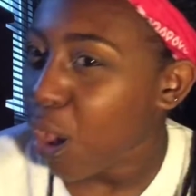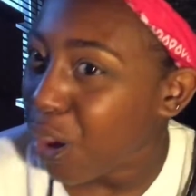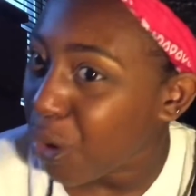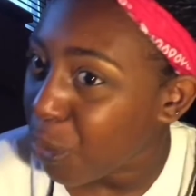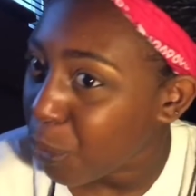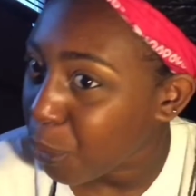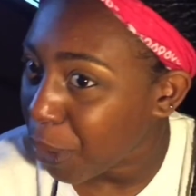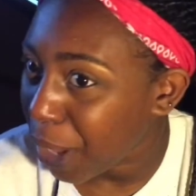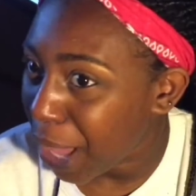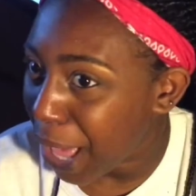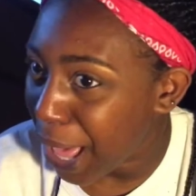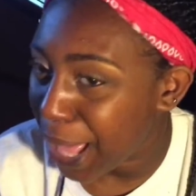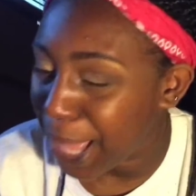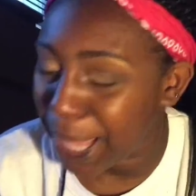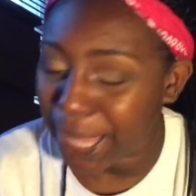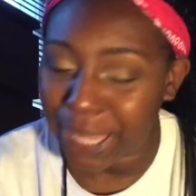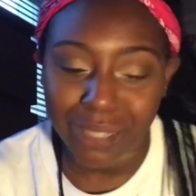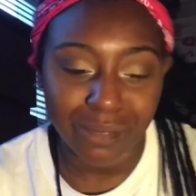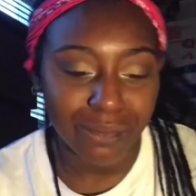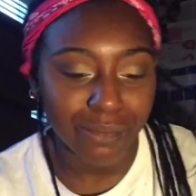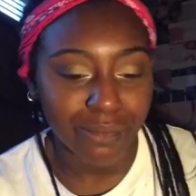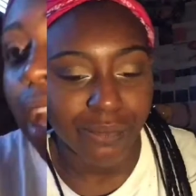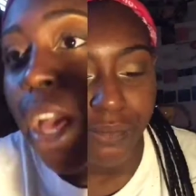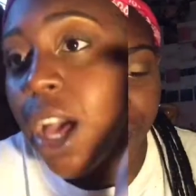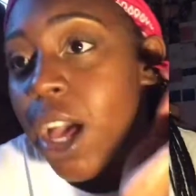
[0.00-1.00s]
Okay,
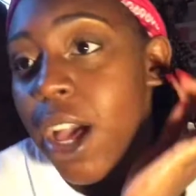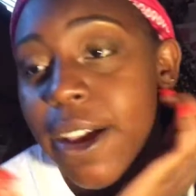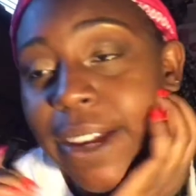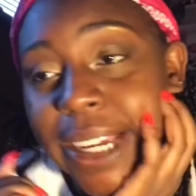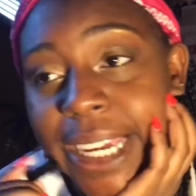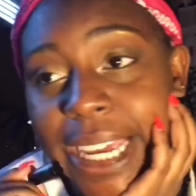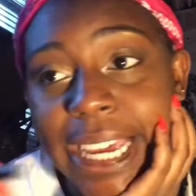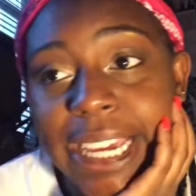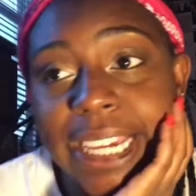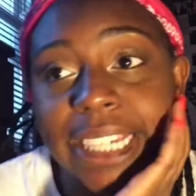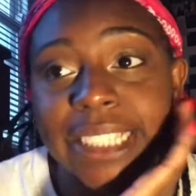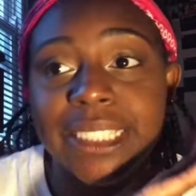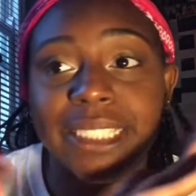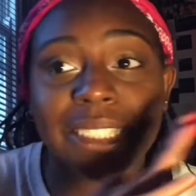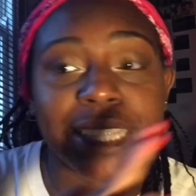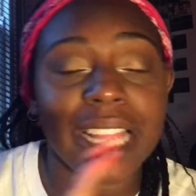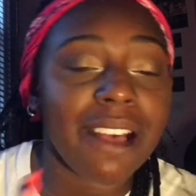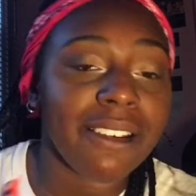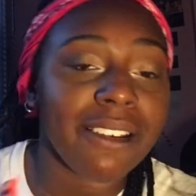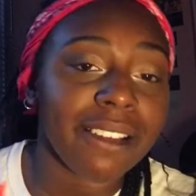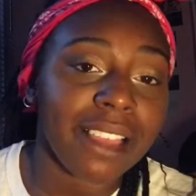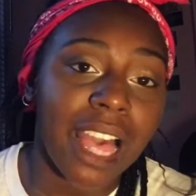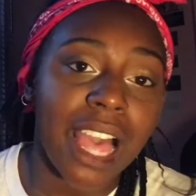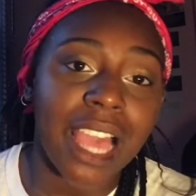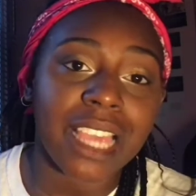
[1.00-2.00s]
so
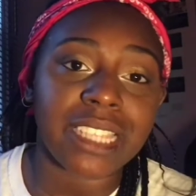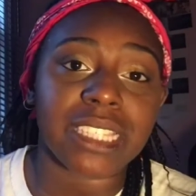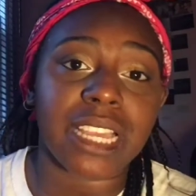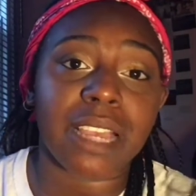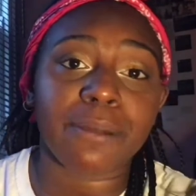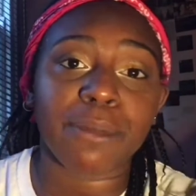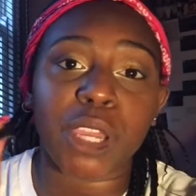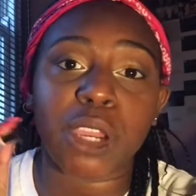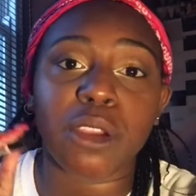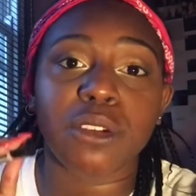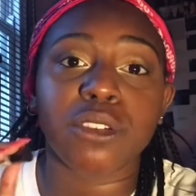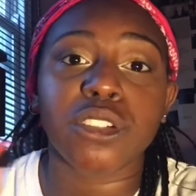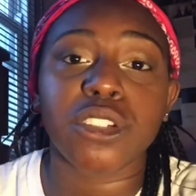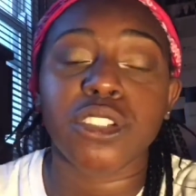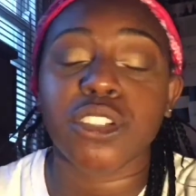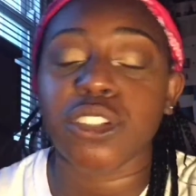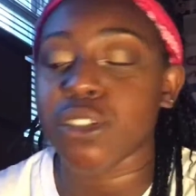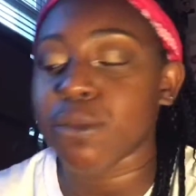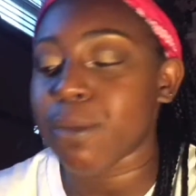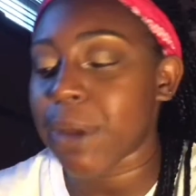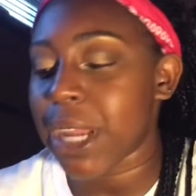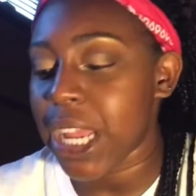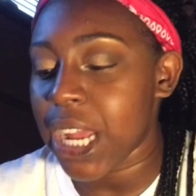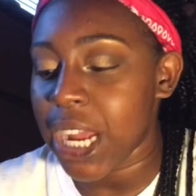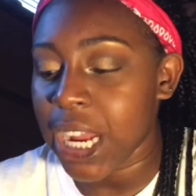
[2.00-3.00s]
now guys, I'm going to do
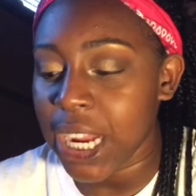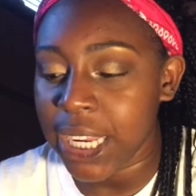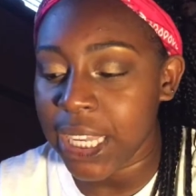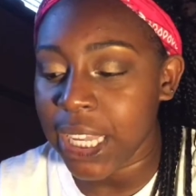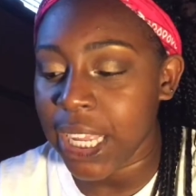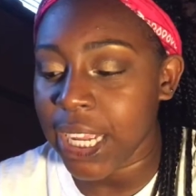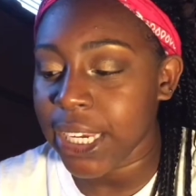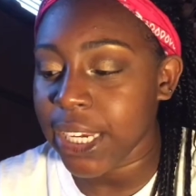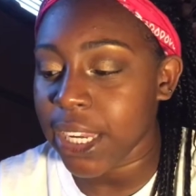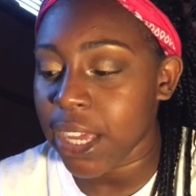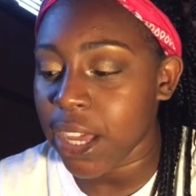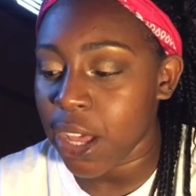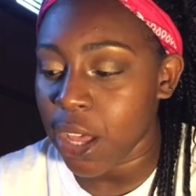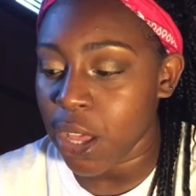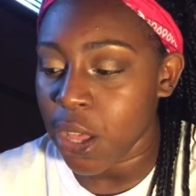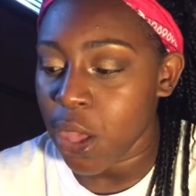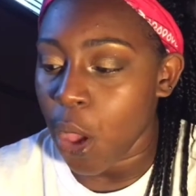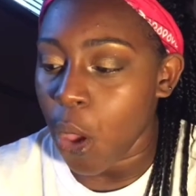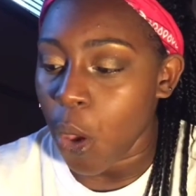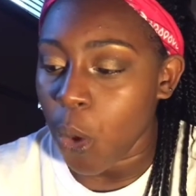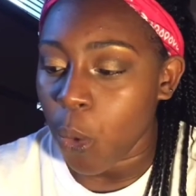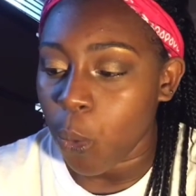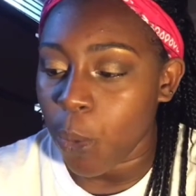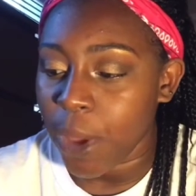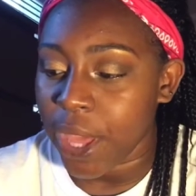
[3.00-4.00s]
my eyeliner
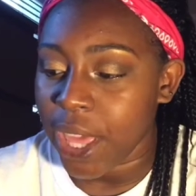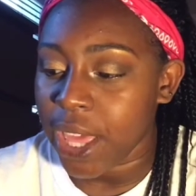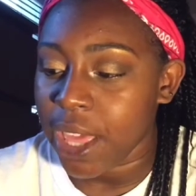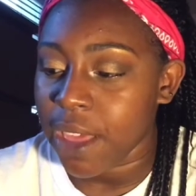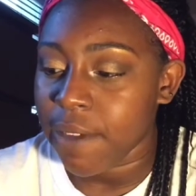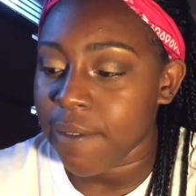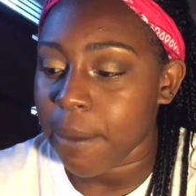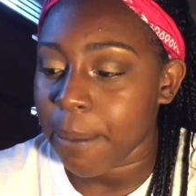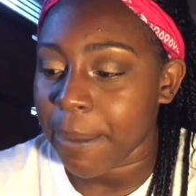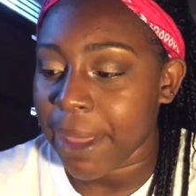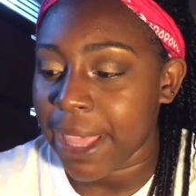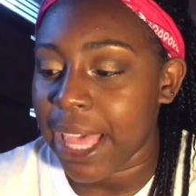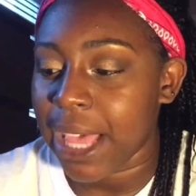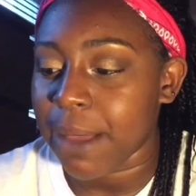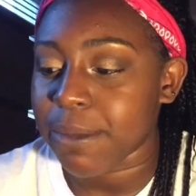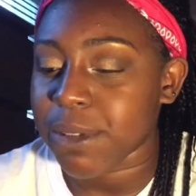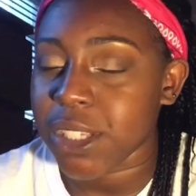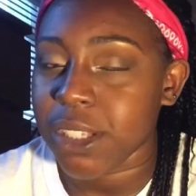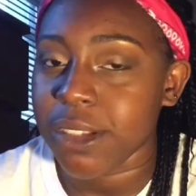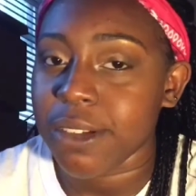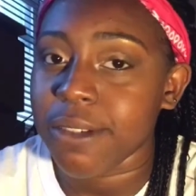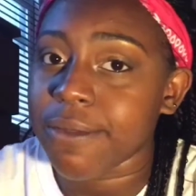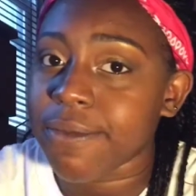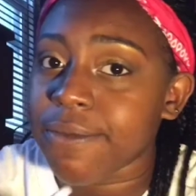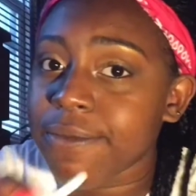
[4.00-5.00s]
with my
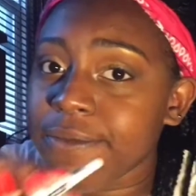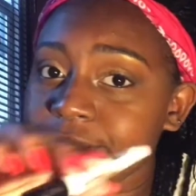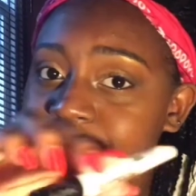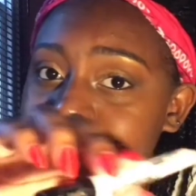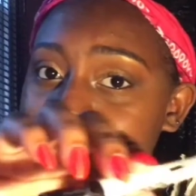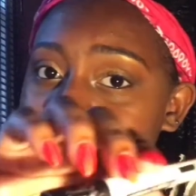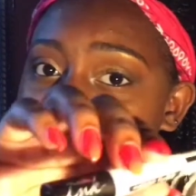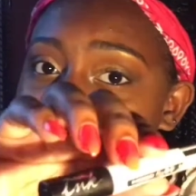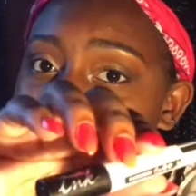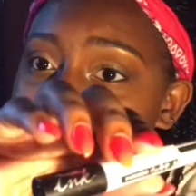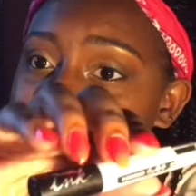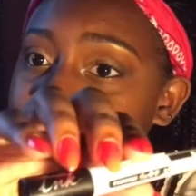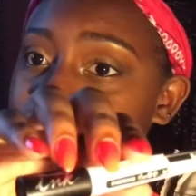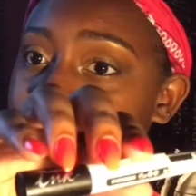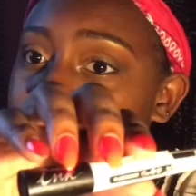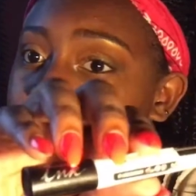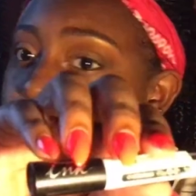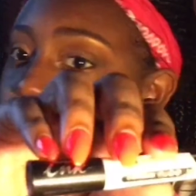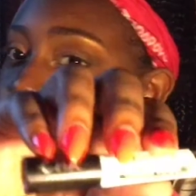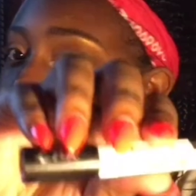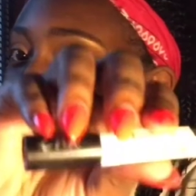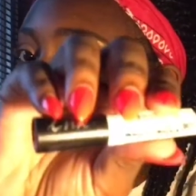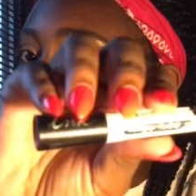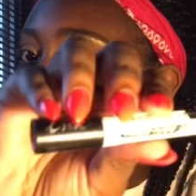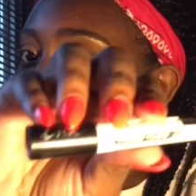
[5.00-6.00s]
absolute
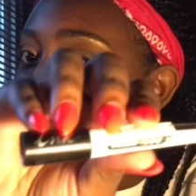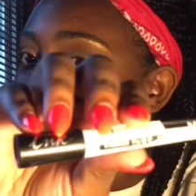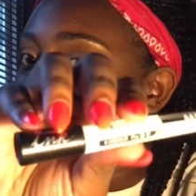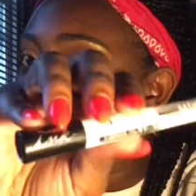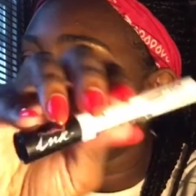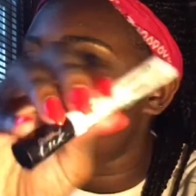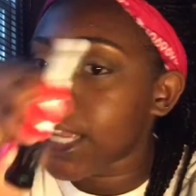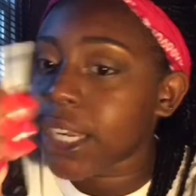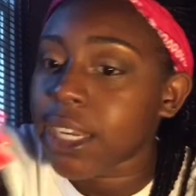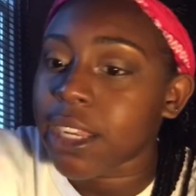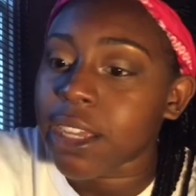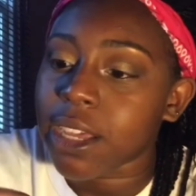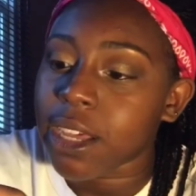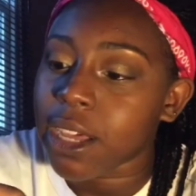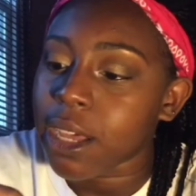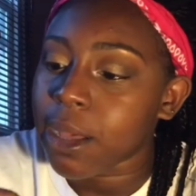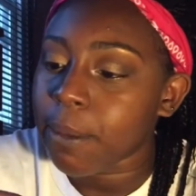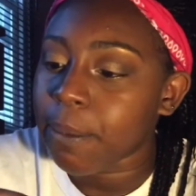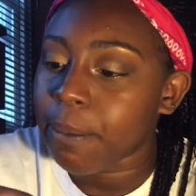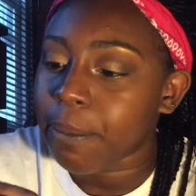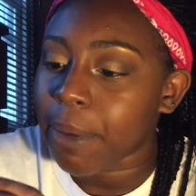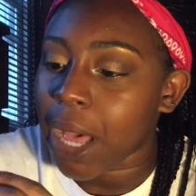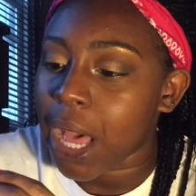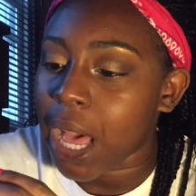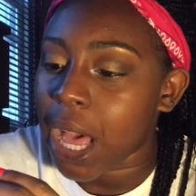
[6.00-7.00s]
favourite eyeliner
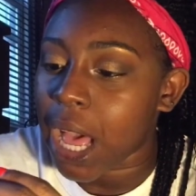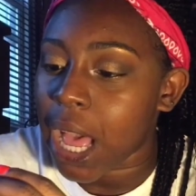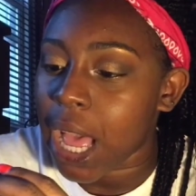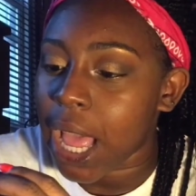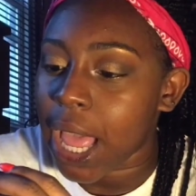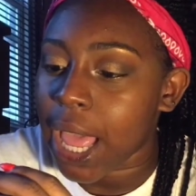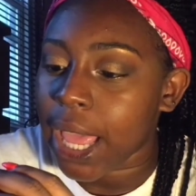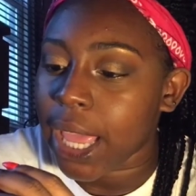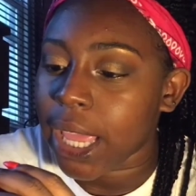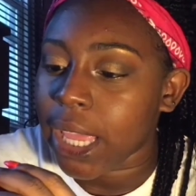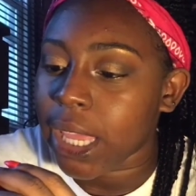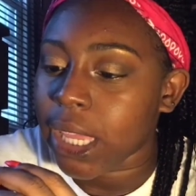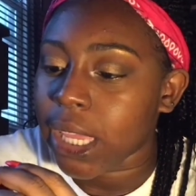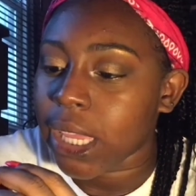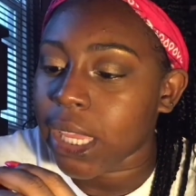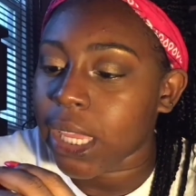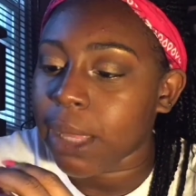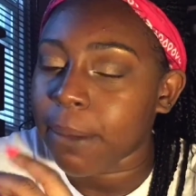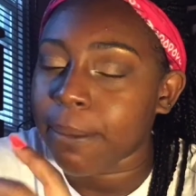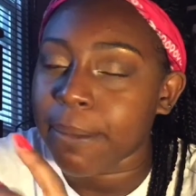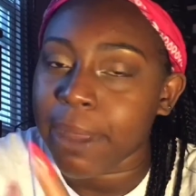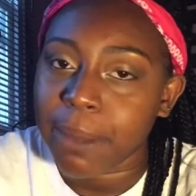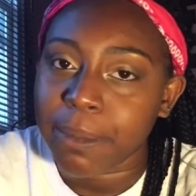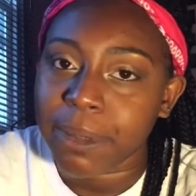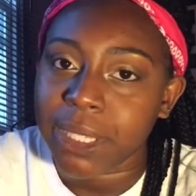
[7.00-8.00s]
by
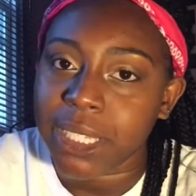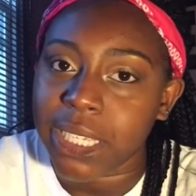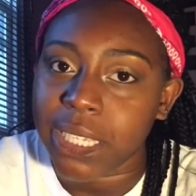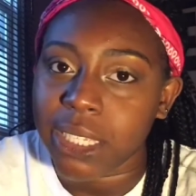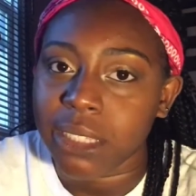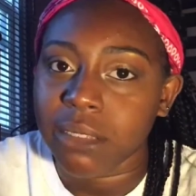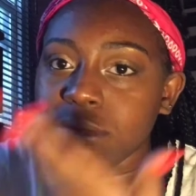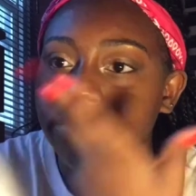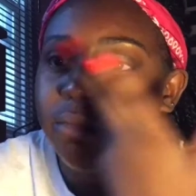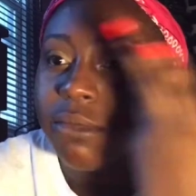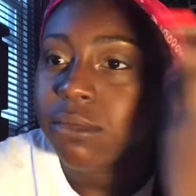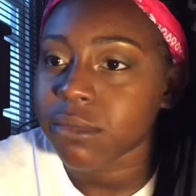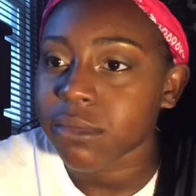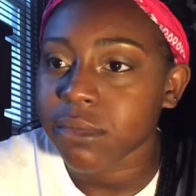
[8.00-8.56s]
Maybelline.